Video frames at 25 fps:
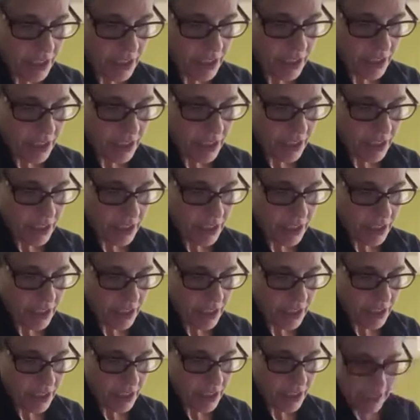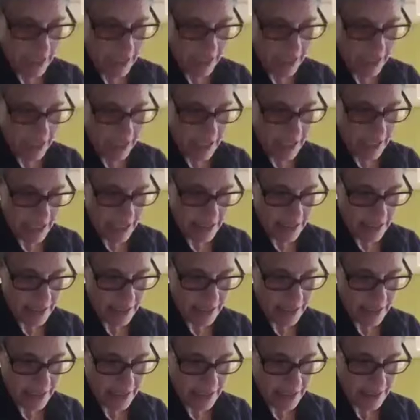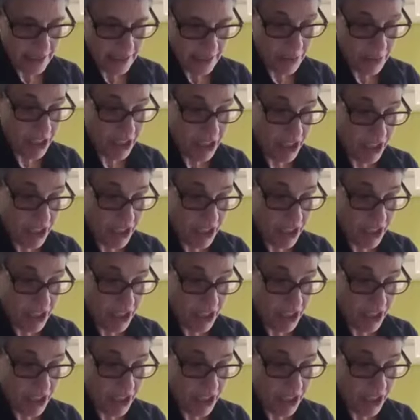Jazz singer. And I mean,